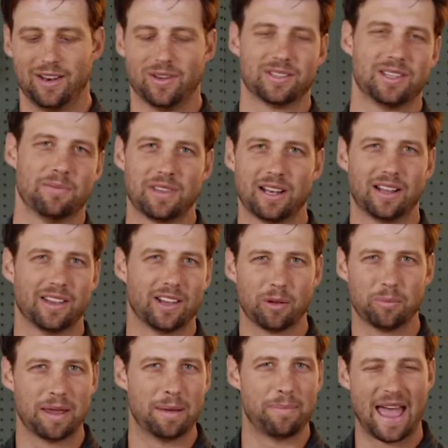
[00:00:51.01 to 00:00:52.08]
something a little
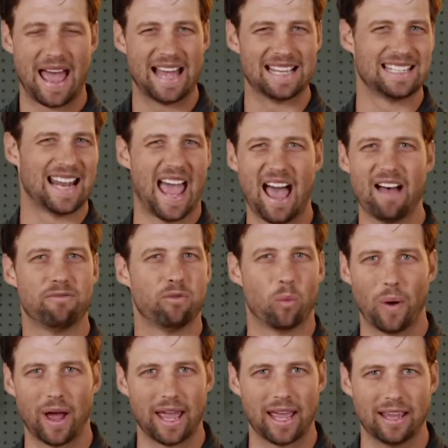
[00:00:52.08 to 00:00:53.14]
bit past
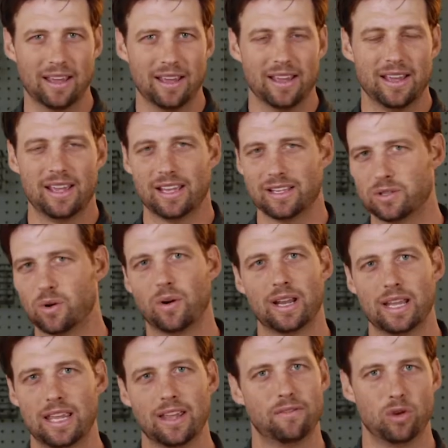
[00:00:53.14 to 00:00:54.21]
halfway is going
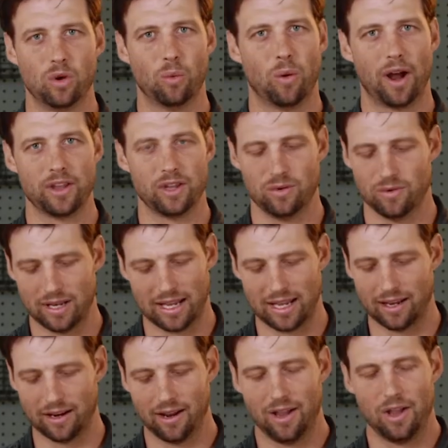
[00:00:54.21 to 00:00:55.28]
to give you what you
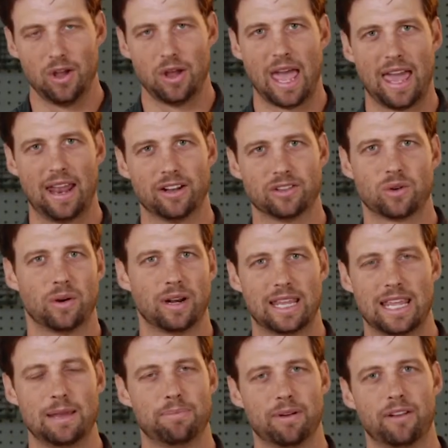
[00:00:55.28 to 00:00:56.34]
need, and it's going to
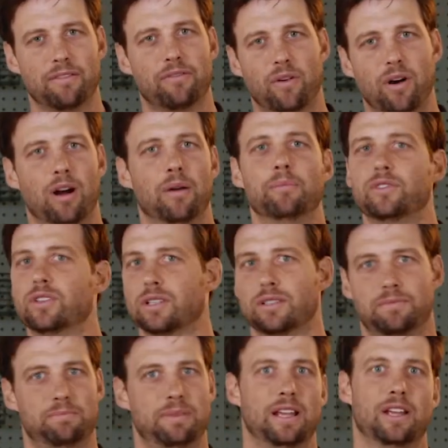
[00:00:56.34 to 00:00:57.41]
keep it from
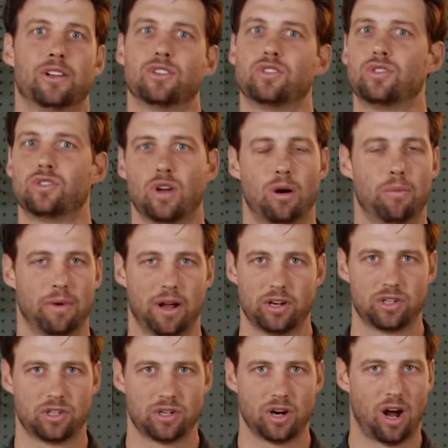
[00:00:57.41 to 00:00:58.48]
just being so
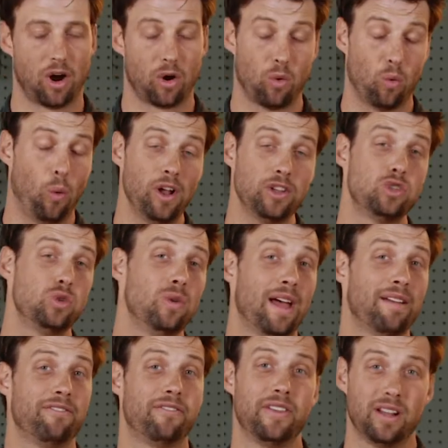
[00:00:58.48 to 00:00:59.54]
much chalk. Once you
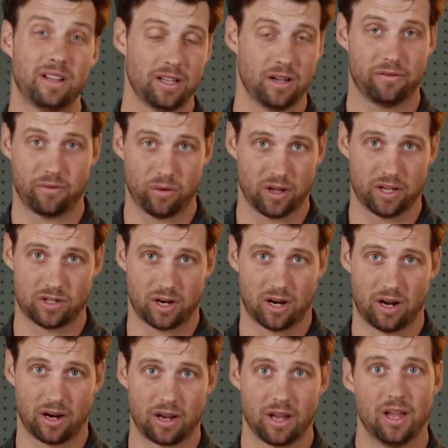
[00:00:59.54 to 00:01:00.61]
have filled it full of
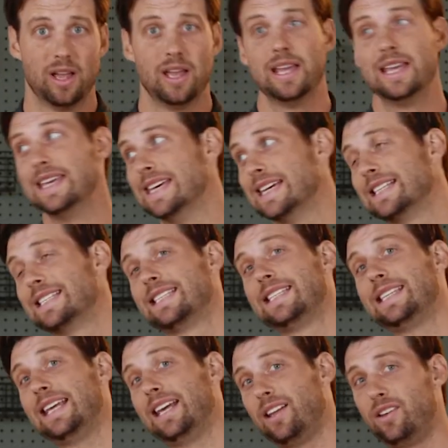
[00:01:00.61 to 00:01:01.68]
chalk,
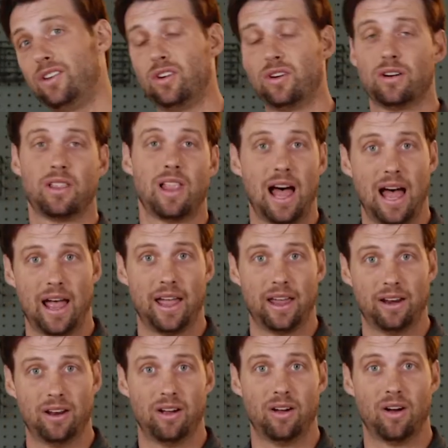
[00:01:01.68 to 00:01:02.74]
extend your
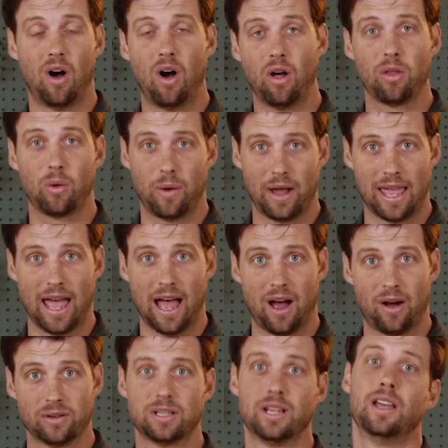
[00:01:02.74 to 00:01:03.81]
line all the way
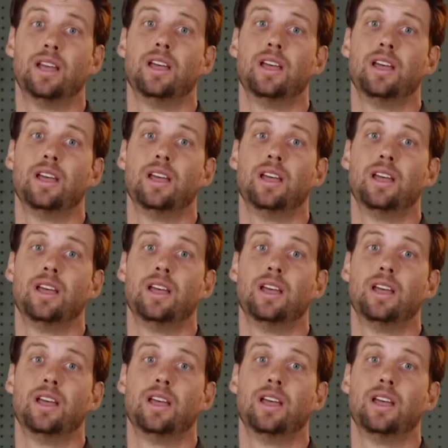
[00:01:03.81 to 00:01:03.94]
out